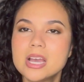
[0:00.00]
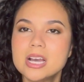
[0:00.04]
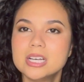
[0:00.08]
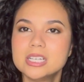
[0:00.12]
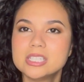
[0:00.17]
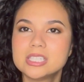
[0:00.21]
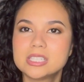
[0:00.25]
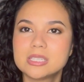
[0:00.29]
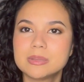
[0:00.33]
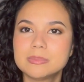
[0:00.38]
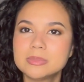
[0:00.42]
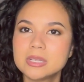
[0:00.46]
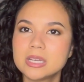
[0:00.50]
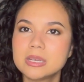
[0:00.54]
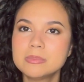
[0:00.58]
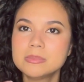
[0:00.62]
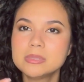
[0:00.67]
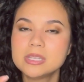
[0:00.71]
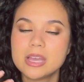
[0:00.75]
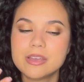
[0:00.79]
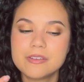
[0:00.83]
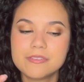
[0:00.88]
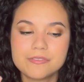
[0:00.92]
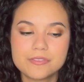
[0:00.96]
Sometimes
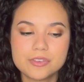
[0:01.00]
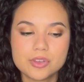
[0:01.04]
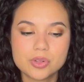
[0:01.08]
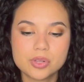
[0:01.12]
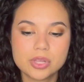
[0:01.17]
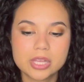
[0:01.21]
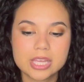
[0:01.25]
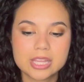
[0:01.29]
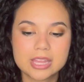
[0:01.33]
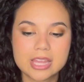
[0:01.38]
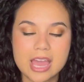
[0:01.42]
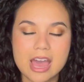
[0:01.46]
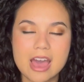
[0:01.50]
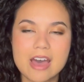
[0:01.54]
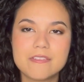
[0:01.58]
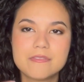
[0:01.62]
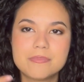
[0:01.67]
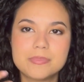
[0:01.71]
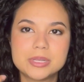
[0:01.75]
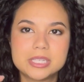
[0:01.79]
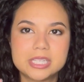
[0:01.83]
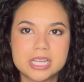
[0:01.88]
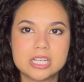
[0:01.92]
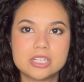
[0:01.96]
I feel like they have
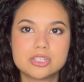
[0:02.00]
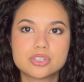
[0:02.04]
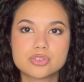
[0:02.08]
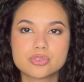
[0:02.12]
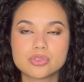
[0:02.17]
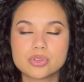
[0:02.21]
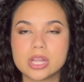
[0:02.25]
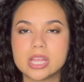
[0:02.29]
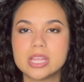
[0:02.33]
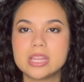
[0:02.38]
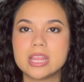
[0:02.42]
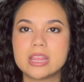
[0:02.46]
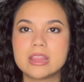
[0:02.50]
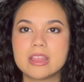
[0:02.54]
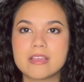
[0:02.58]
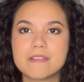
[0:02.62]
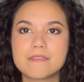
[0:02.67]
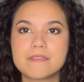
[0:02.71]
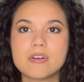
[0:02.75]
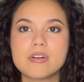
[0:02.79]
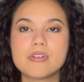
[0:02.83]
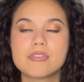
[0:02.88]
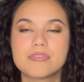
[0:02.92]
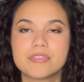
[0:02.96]
potential and then they
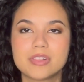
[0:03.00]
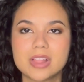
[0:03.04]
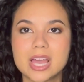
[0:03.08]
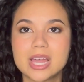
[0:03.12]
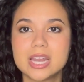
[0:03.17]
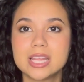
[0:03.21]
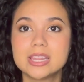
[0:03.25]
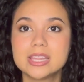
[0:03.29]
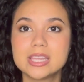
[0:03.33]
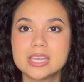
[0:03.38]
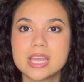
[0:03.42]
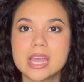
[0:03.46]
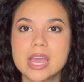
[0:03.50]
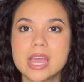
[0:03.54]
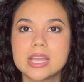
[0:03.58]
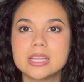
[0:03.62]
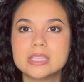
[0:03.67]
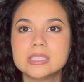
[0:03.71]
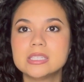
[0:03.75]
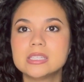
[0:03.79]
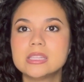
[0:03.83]
fall flat at the end.